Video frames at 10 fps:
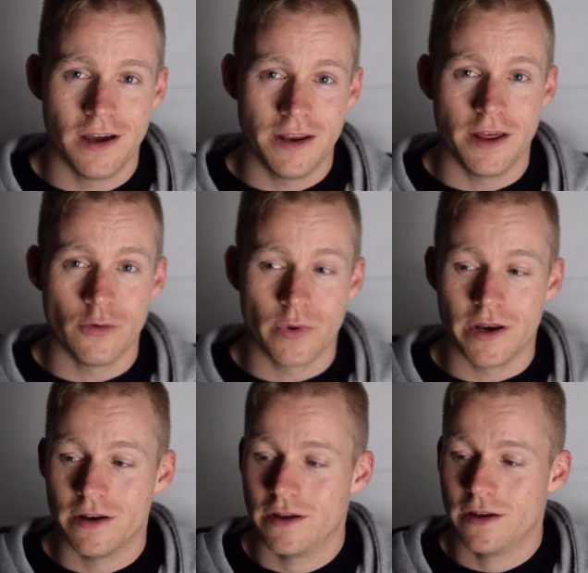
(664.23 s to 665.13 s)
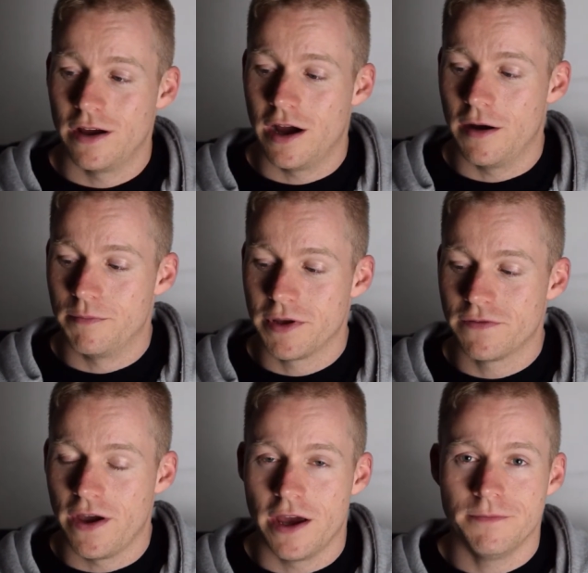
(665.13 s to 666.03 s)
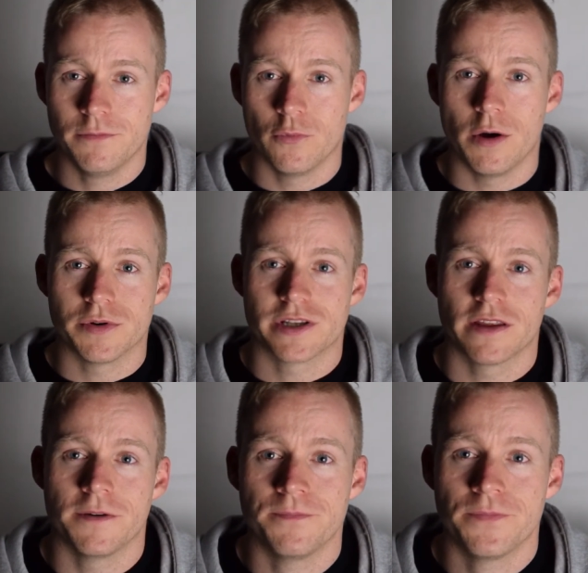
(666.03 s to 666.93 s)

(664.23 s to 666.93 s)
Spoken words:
Another win. Big fan, well put together.